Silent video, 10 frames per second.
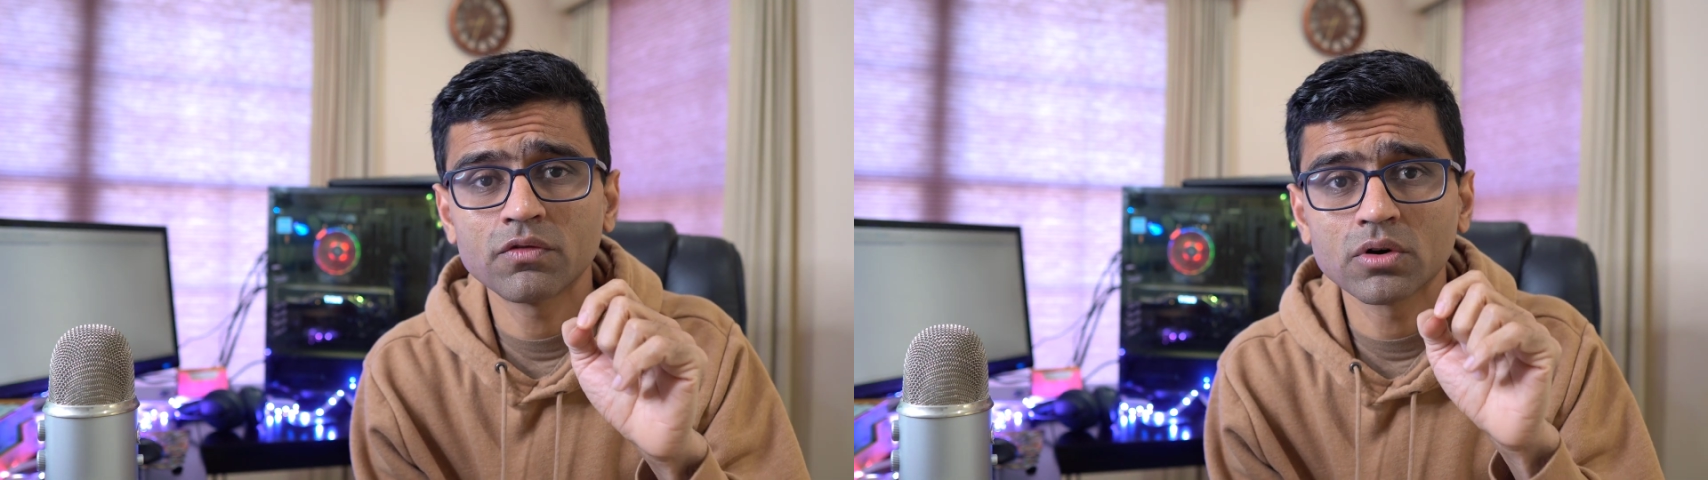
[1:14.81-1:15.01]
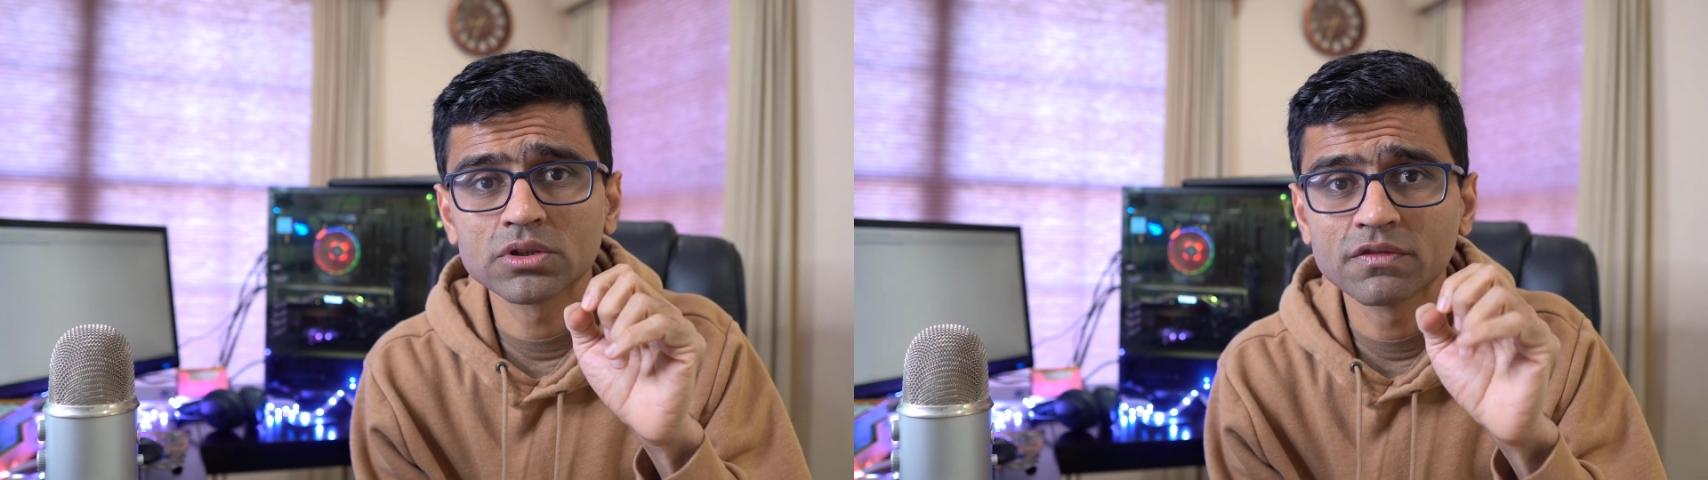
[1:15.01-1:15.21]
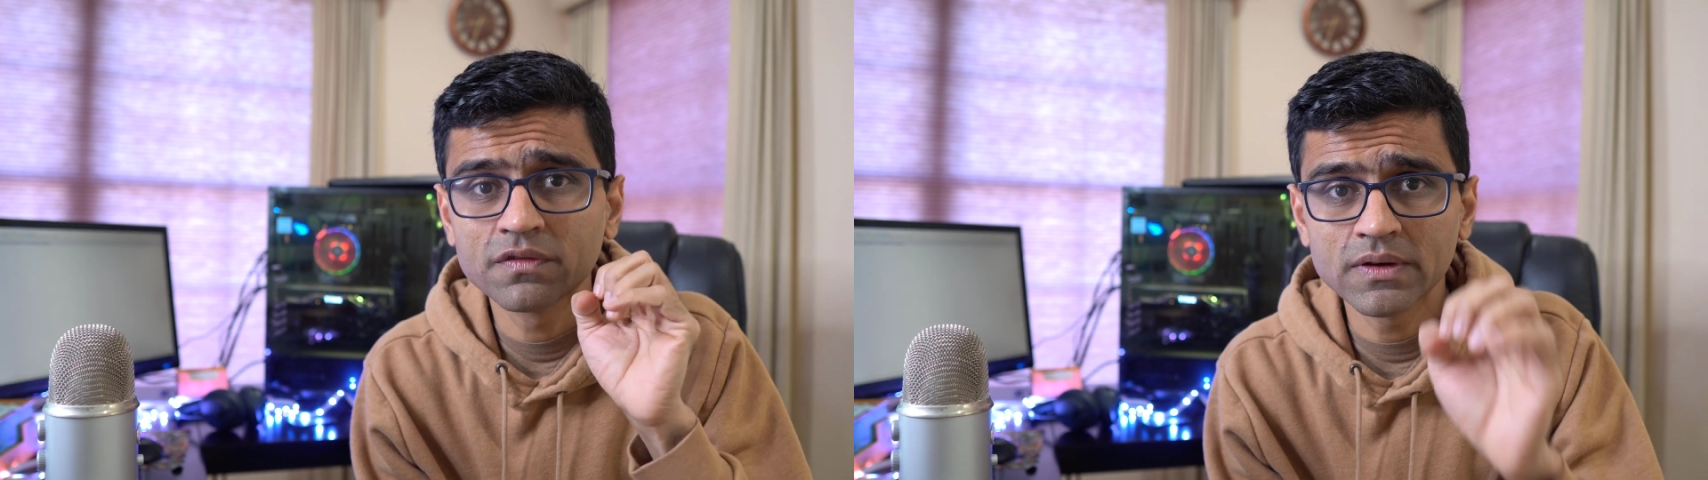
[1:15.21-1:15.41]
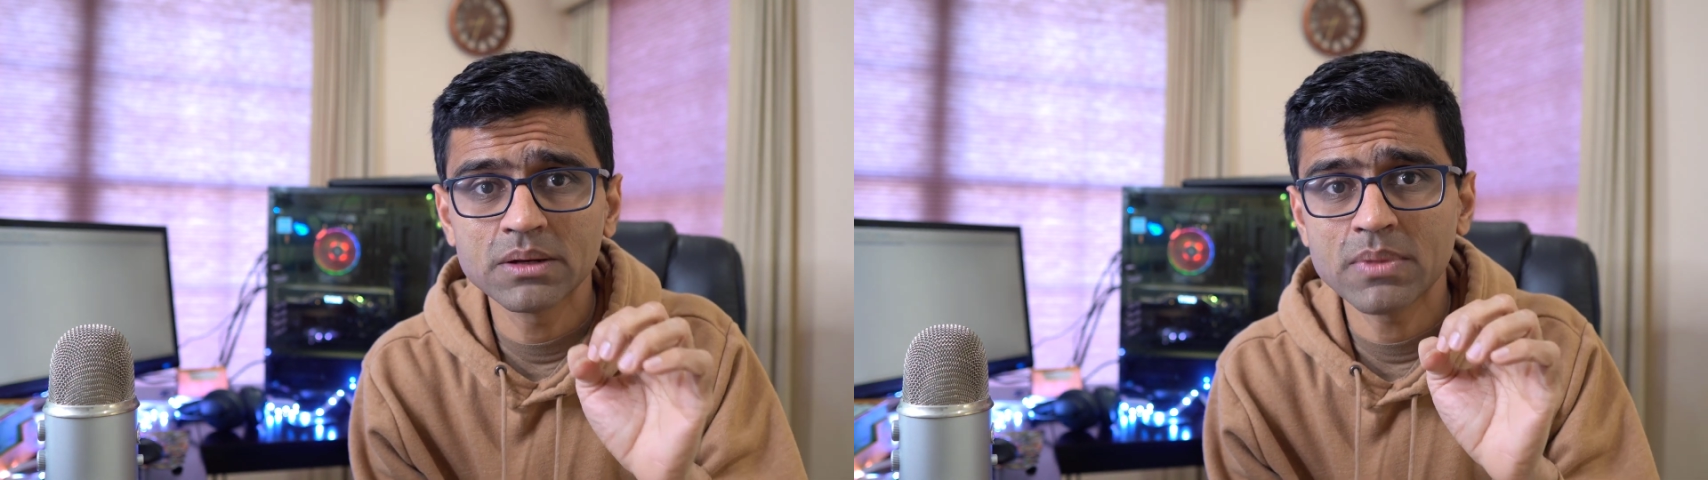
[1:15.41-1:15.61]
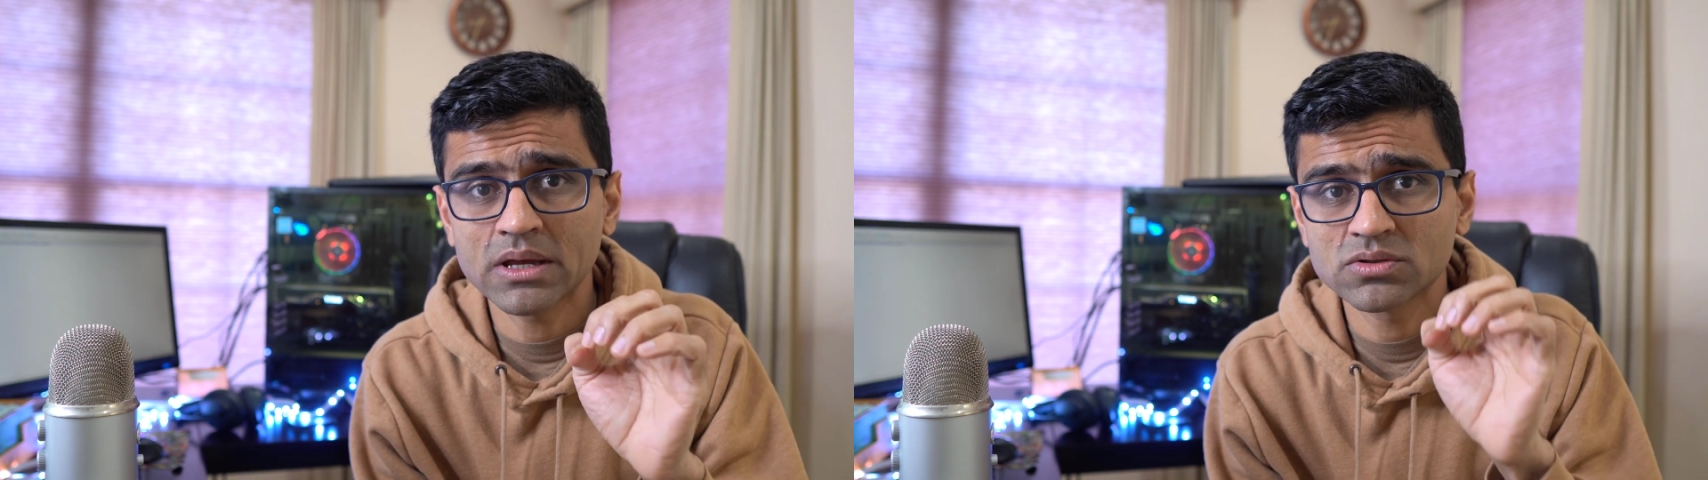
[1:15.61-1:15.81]
for the
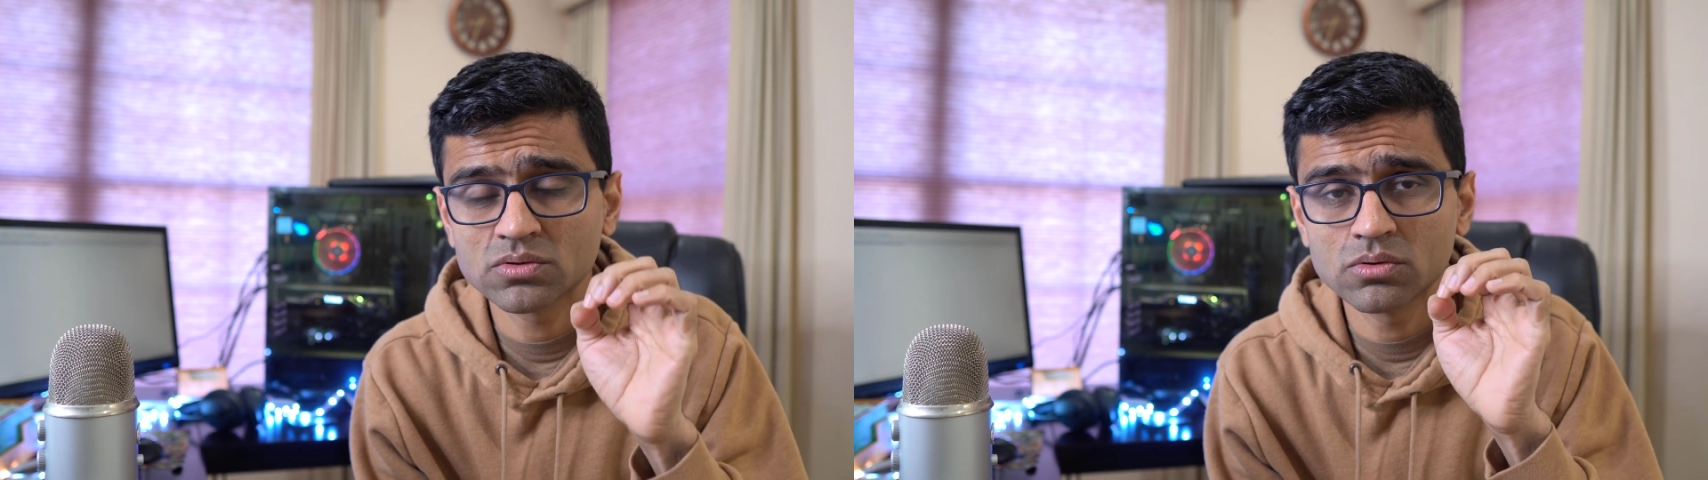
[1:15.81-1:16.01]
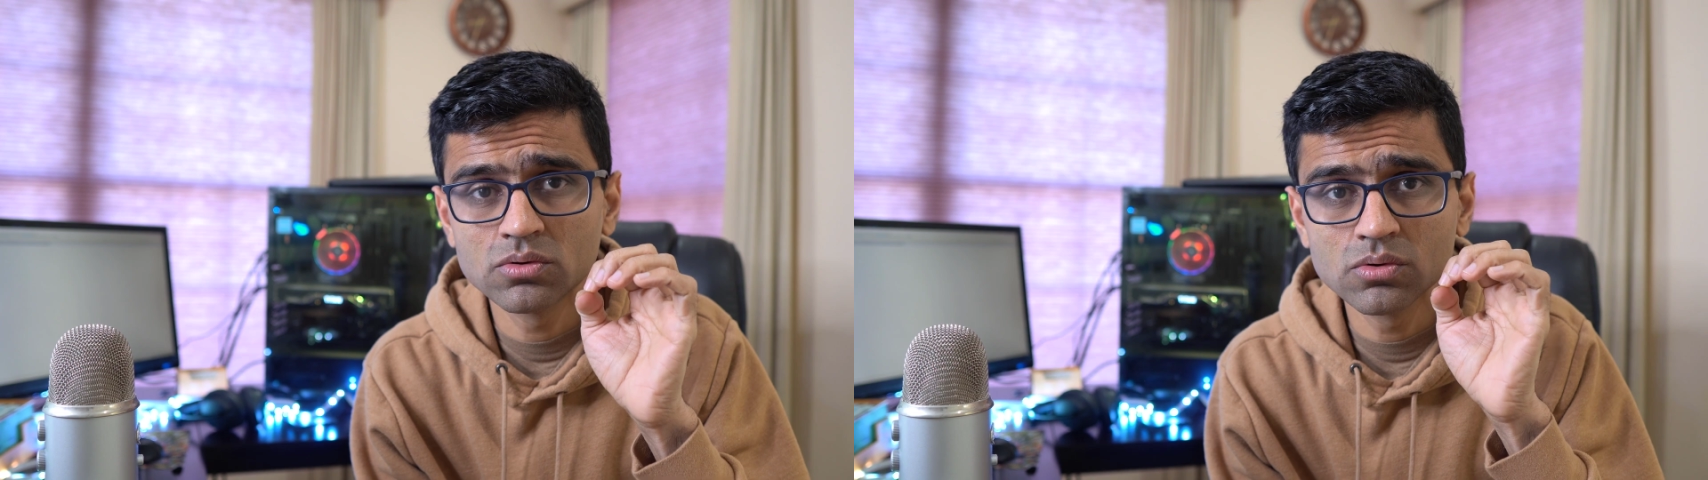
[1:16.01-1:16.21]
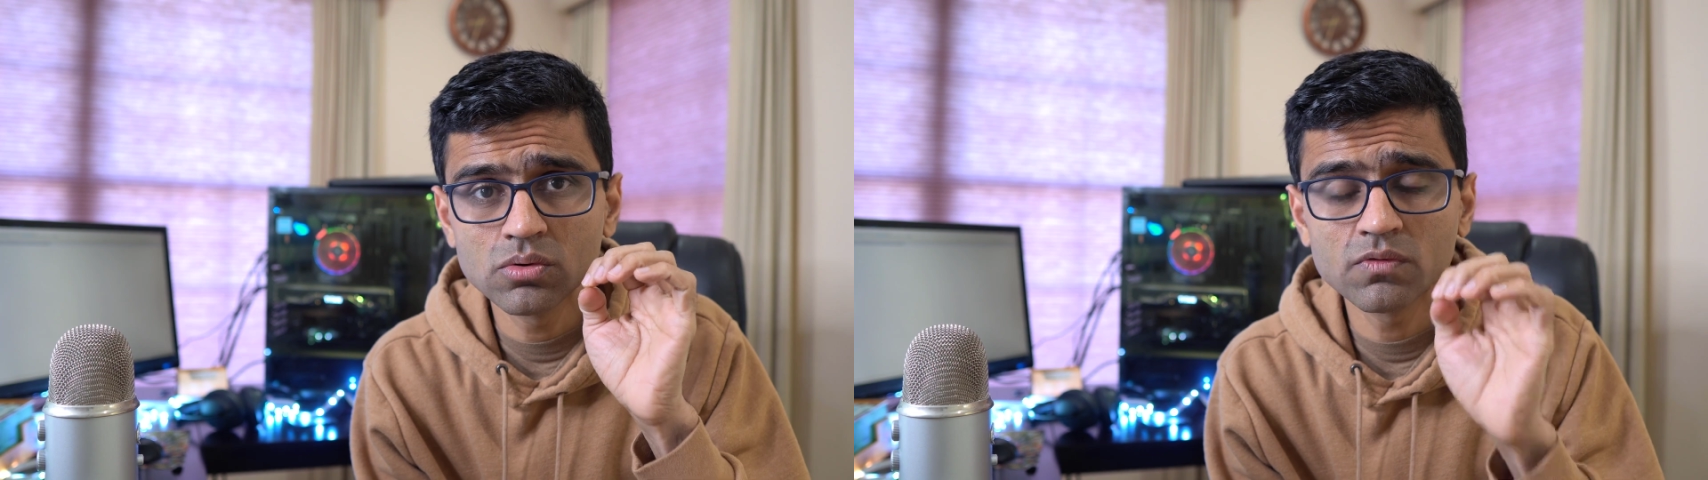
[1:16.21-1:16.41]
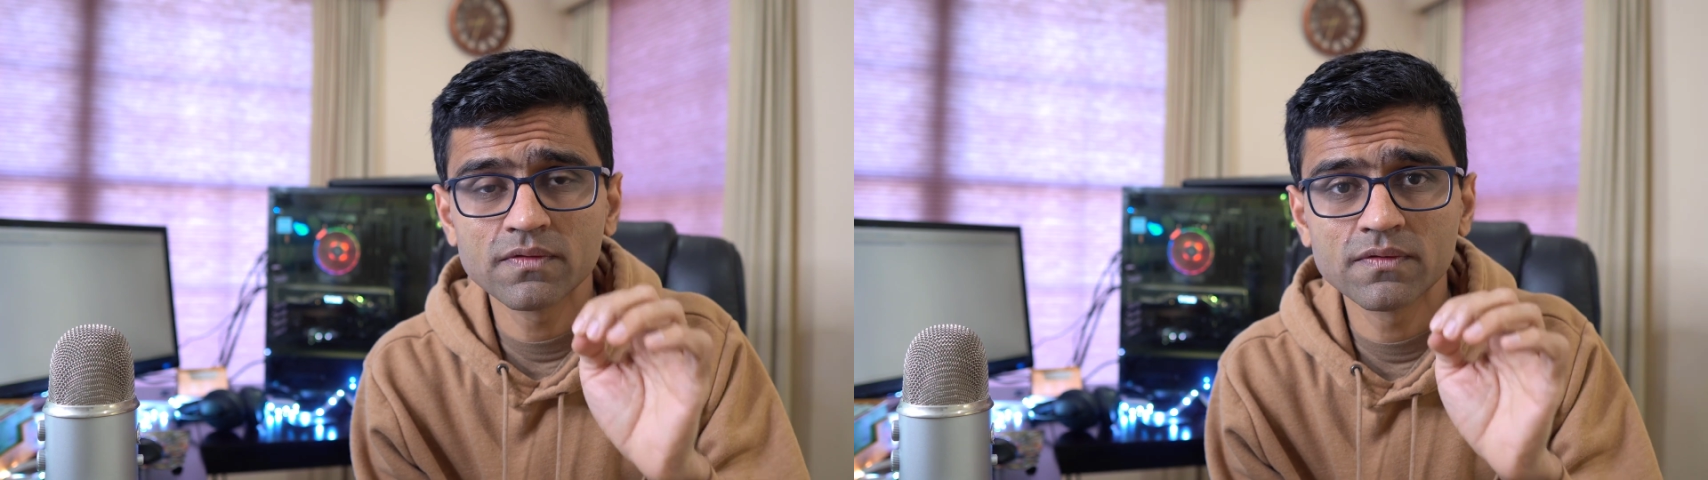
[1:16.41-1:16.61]
feedback so do